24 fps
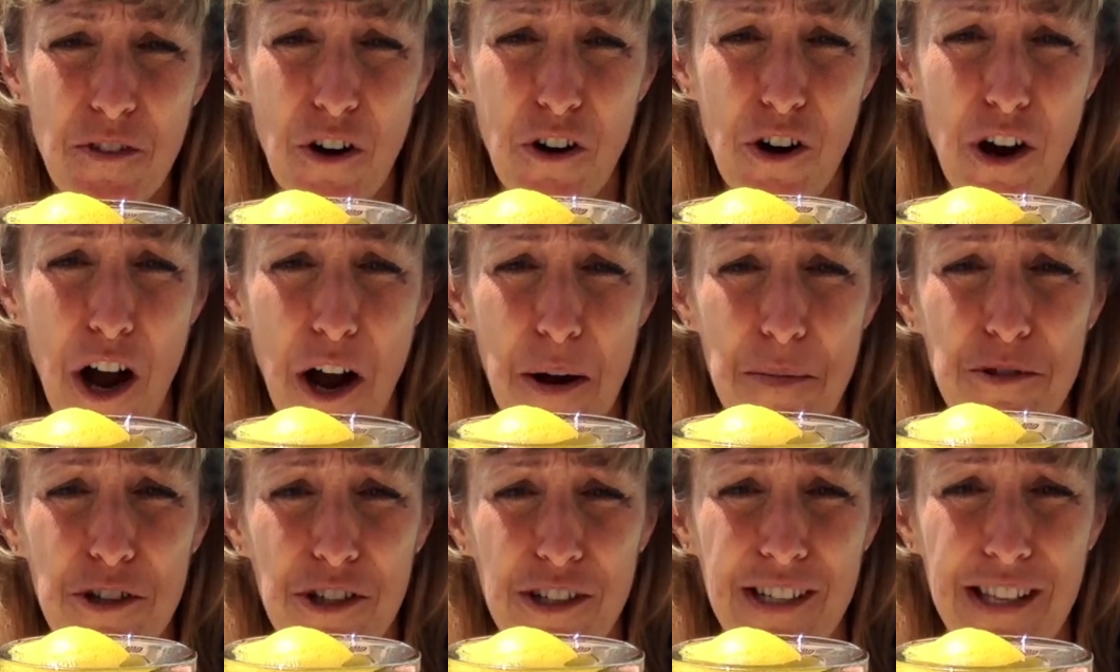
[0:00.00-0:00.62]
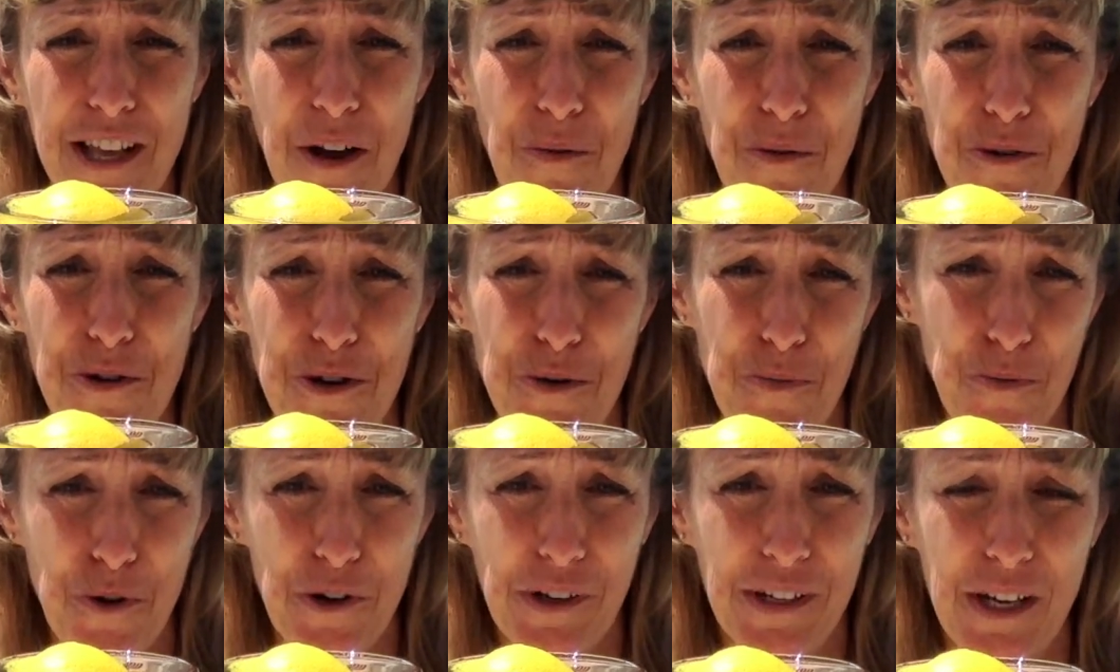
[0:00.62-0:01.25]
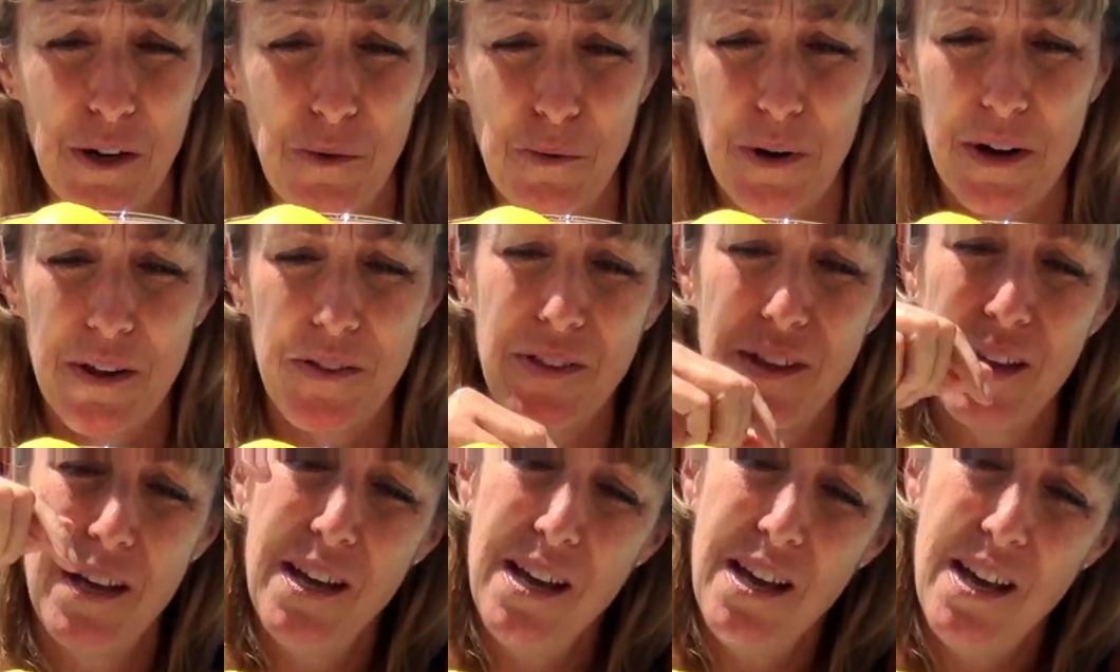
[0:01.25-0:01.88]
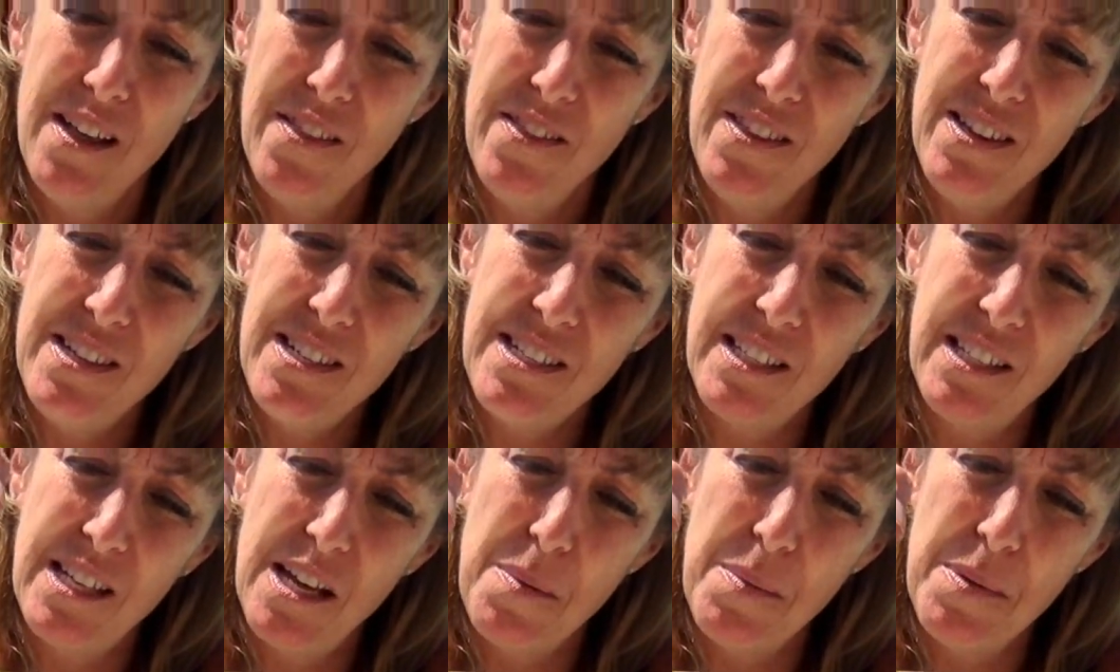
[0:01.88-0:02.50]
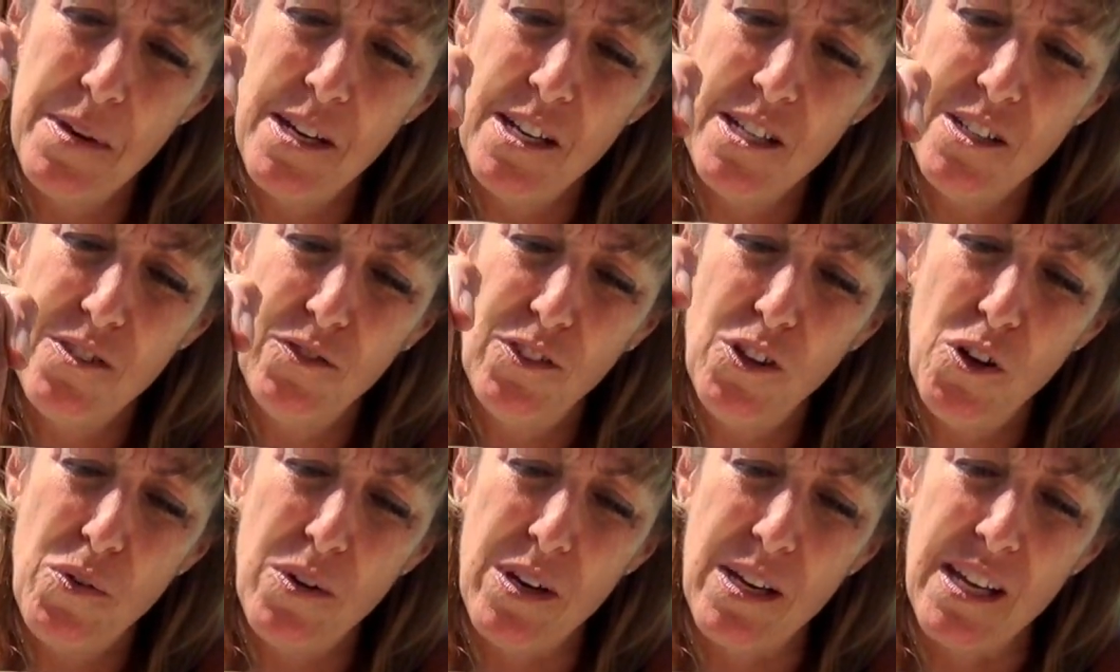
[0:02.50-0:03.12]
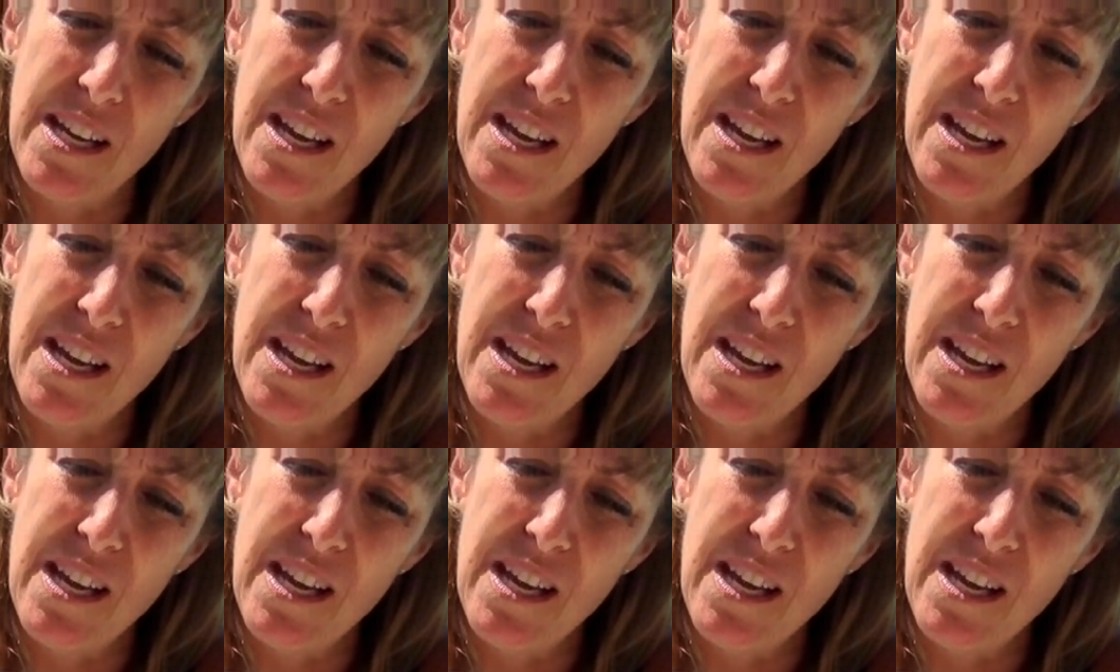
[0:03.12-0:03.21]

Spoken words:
our objects that we're working with. This lemon is floating.